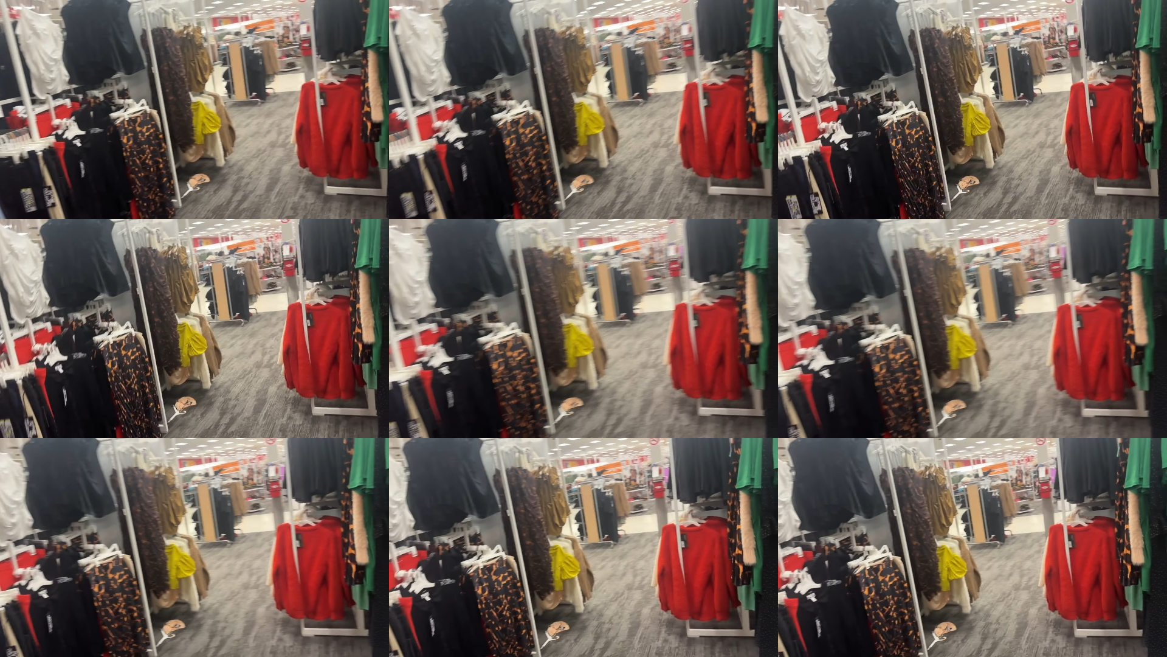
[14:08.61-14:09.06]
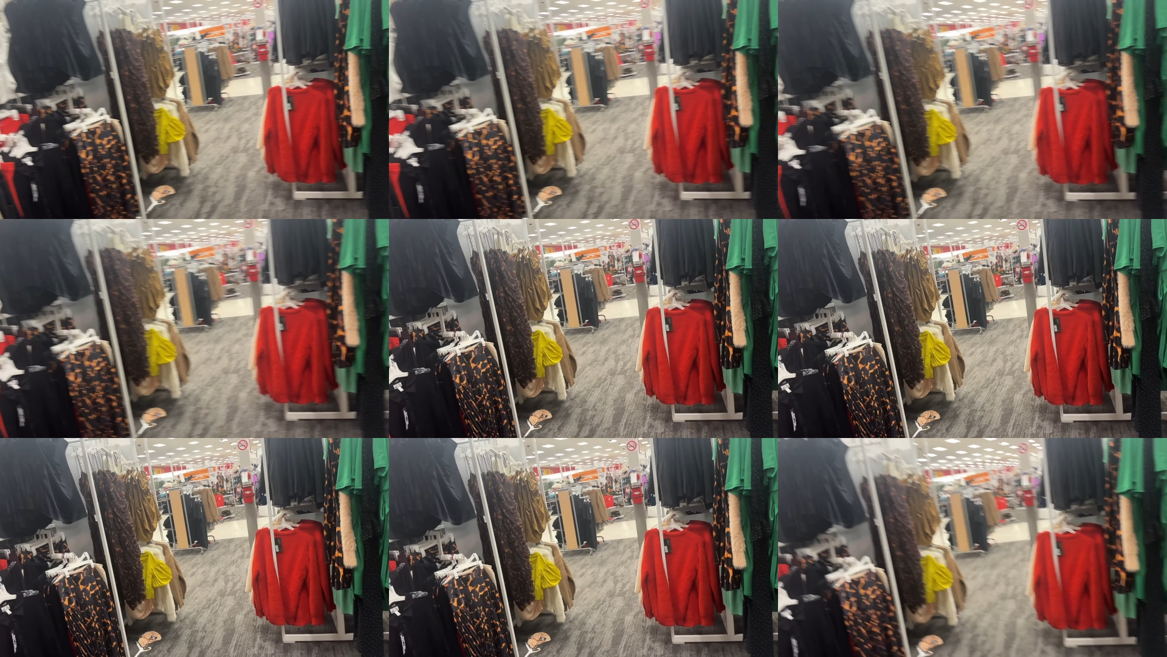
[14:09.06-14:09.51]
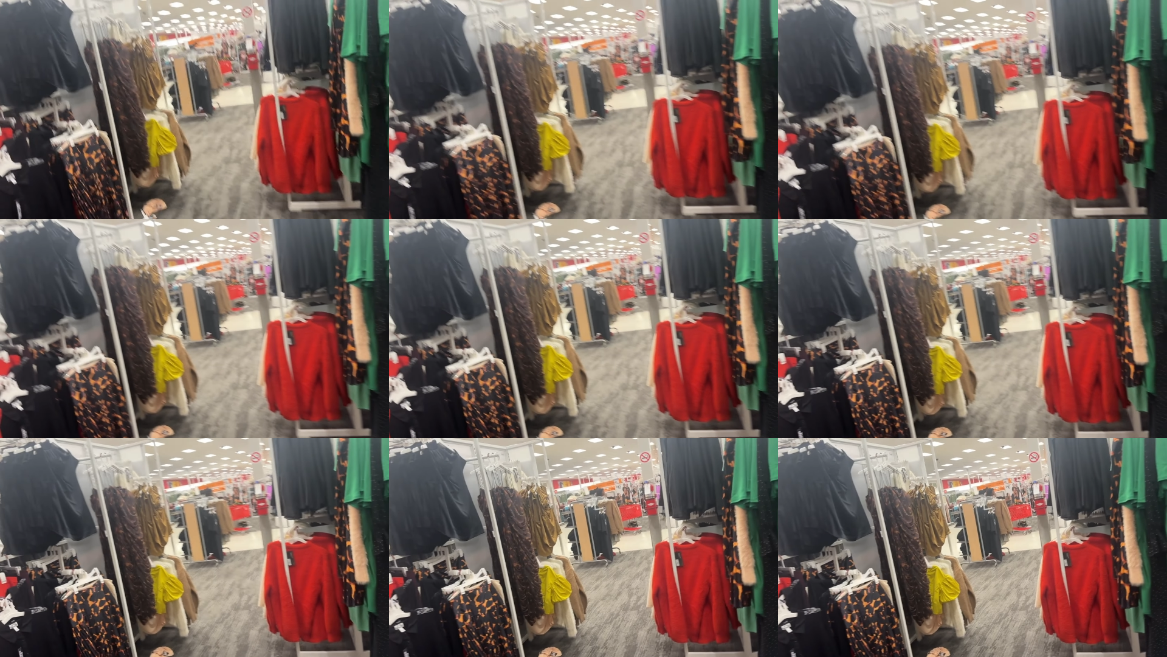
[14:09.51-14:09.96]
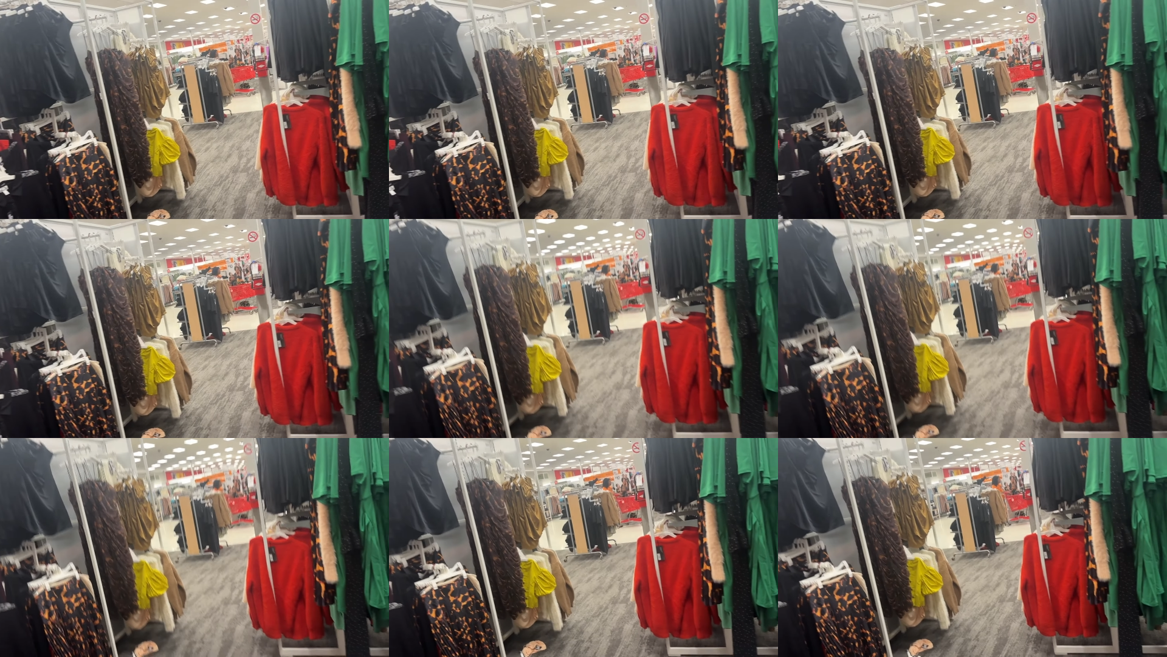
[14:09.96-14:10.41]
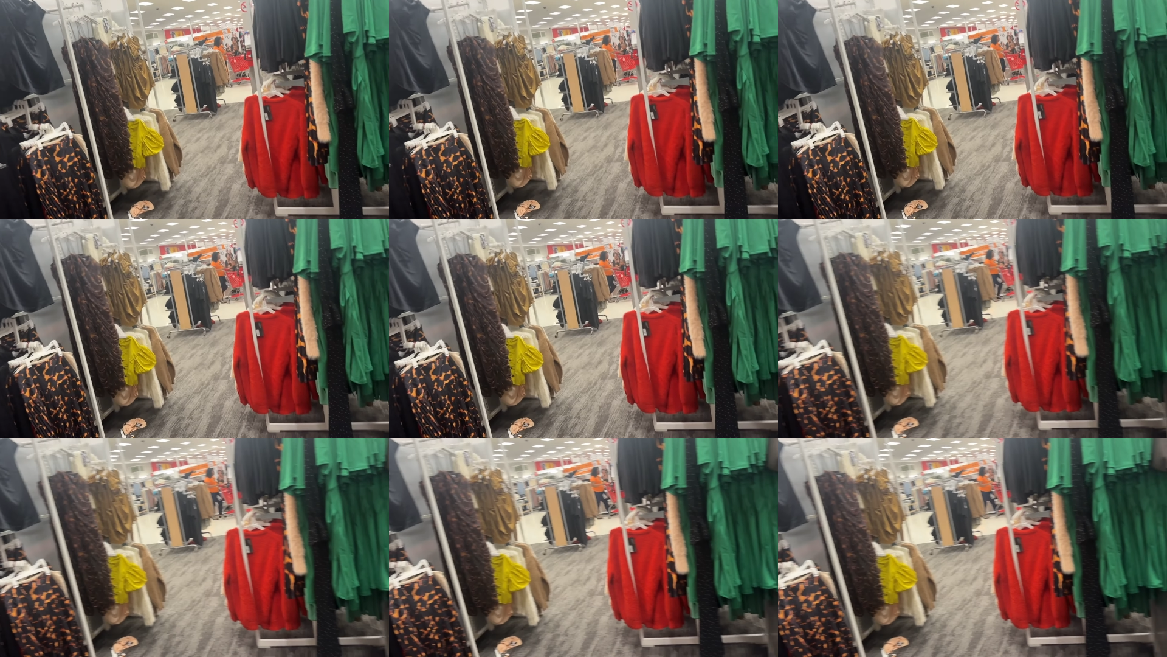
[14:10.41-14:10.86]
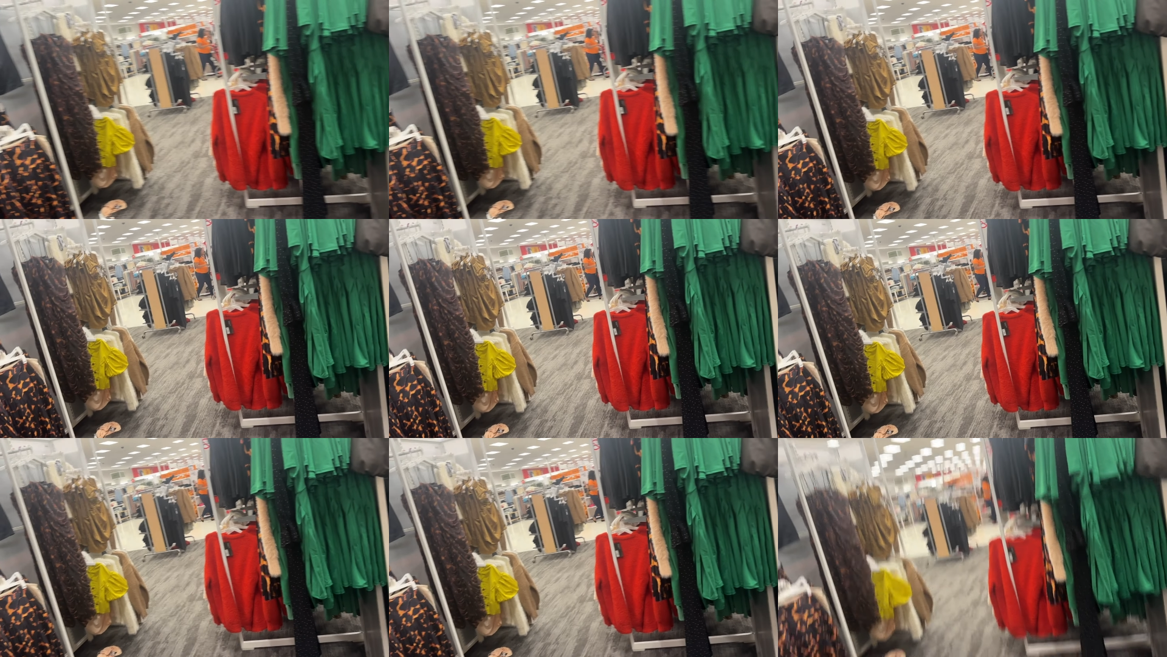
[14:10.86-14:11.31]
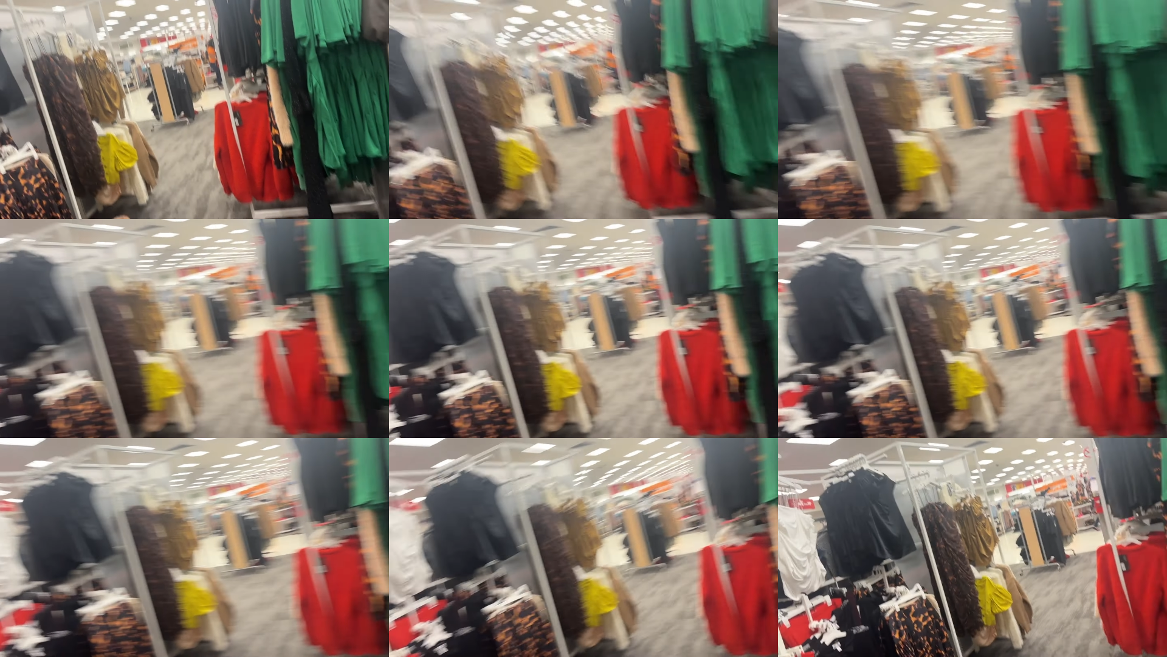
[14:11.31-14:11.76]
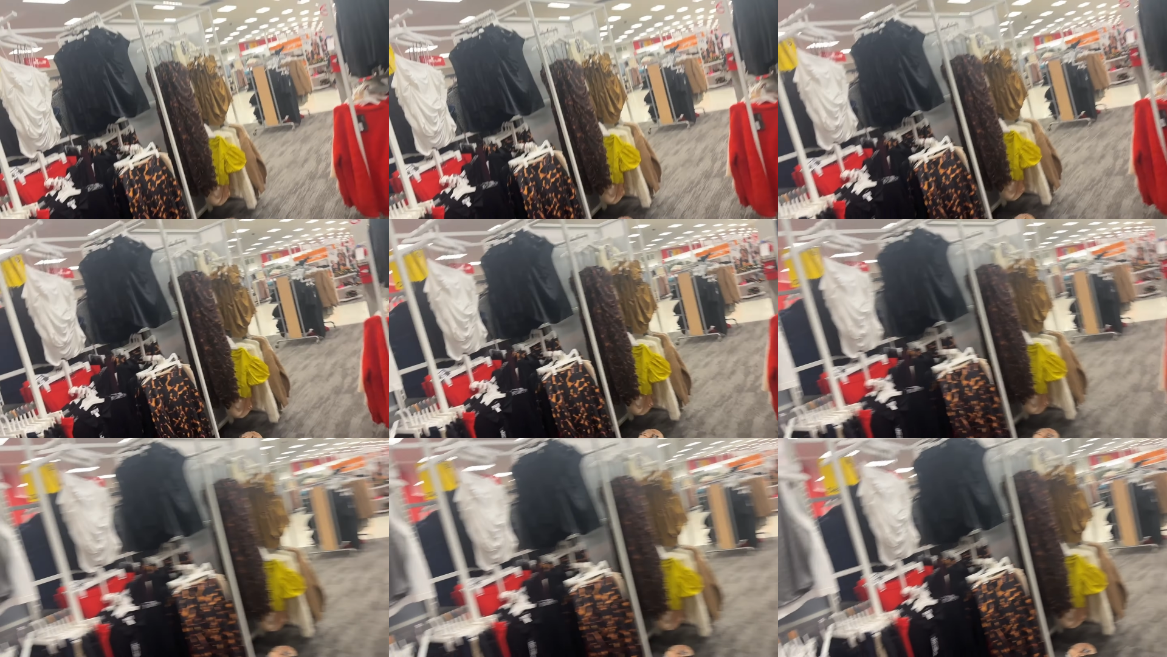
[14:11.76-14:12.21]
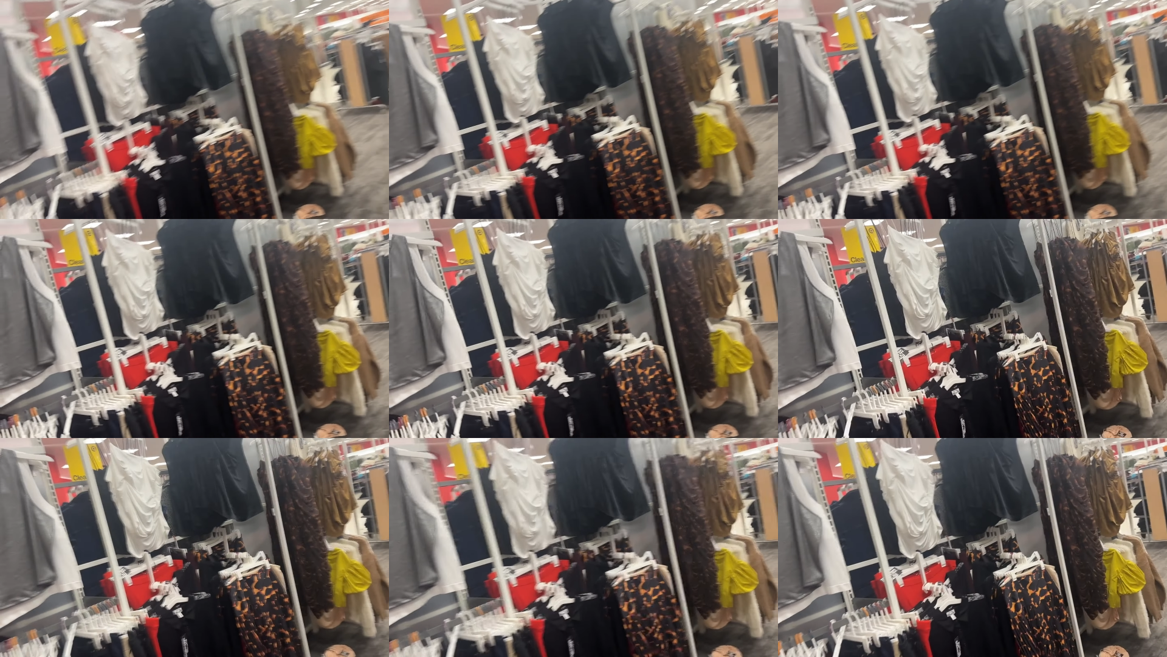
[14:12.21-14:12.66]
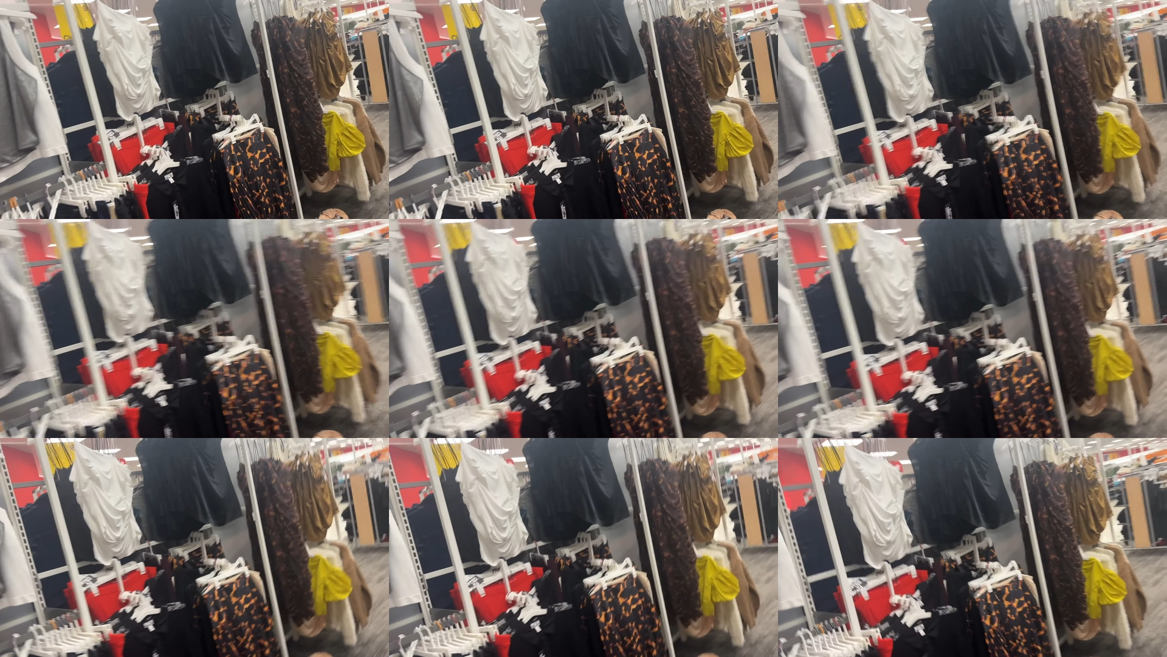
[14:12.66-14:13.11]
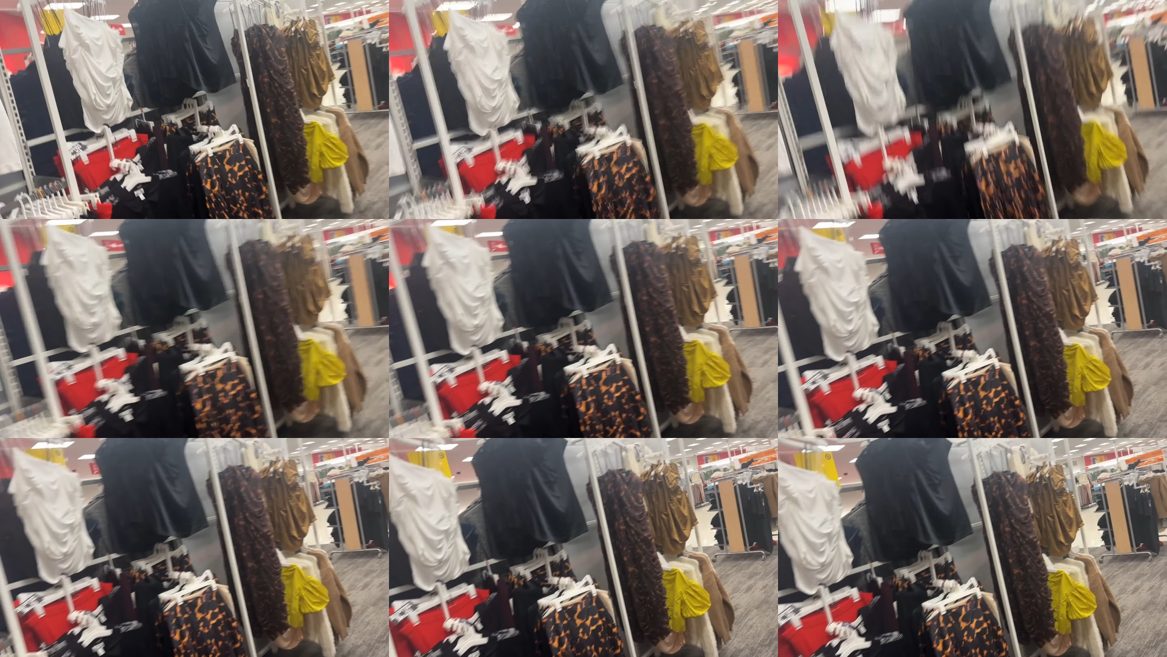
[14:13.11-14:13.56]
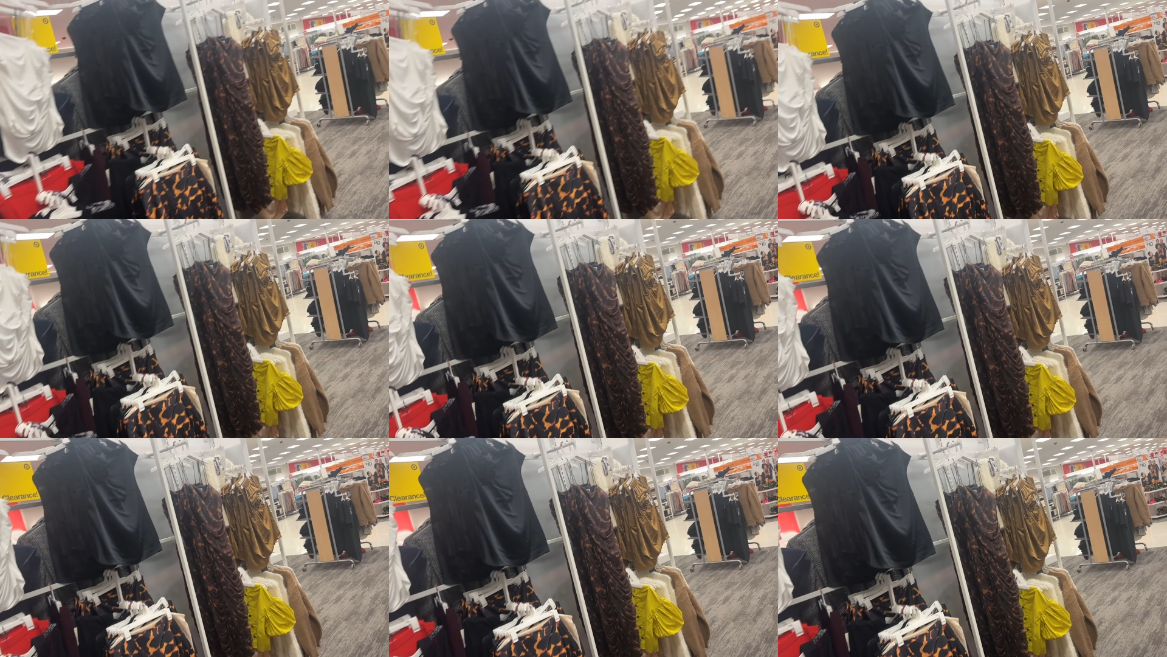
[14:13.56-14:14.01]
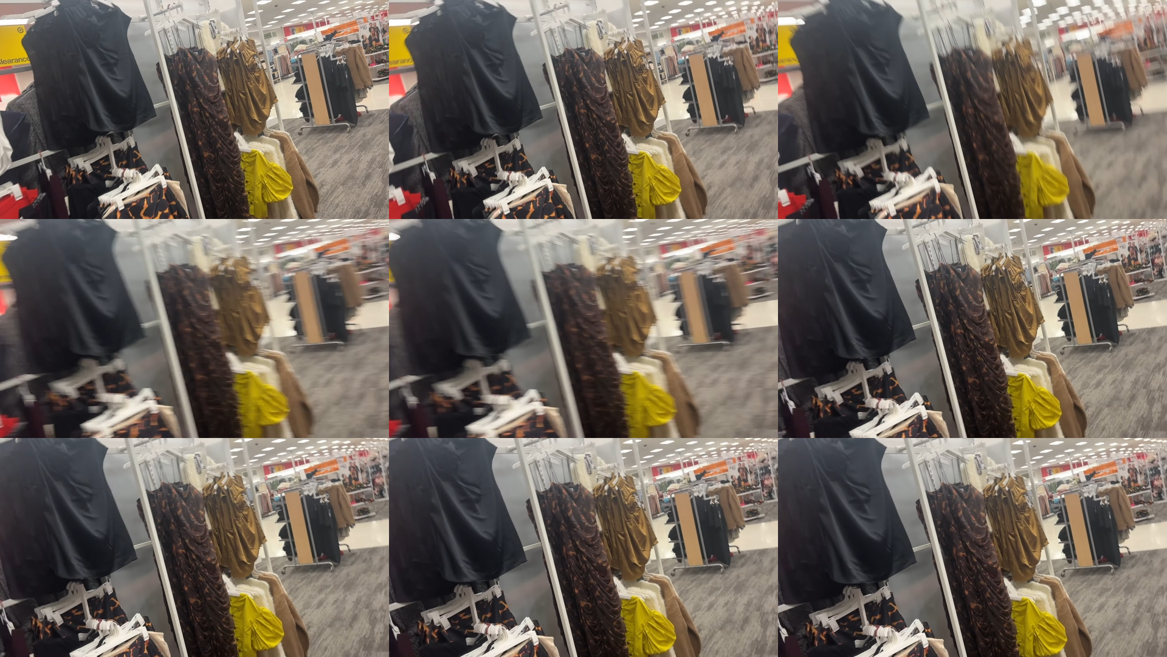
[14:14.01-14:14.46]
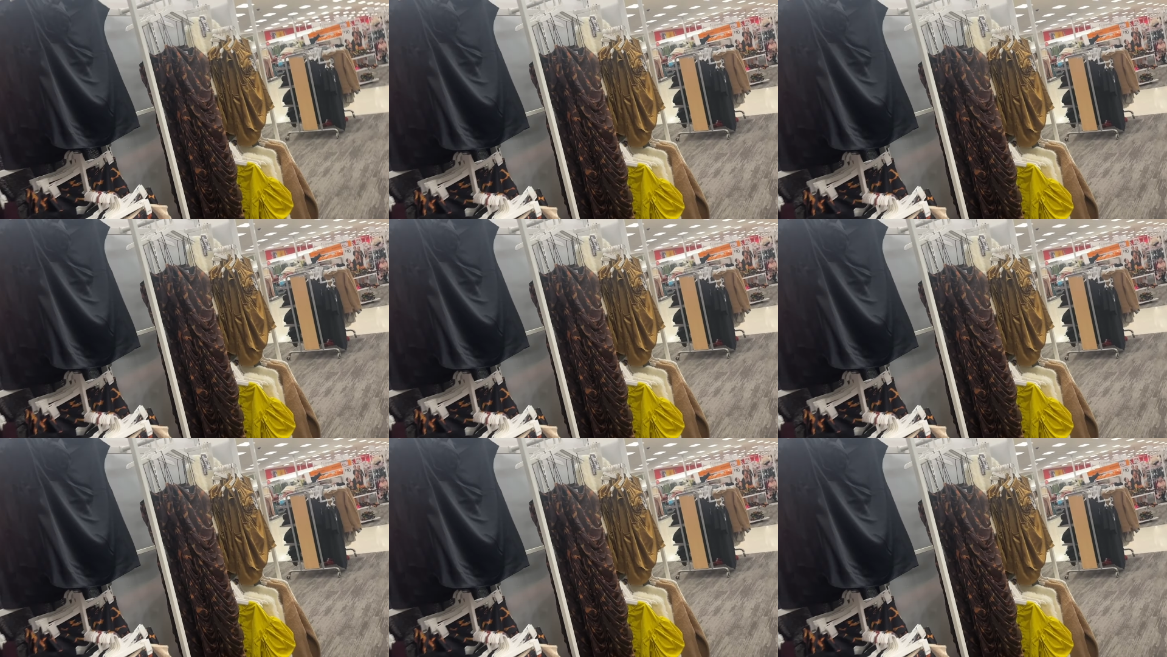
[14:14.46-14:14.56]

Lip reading: (no speaker visible)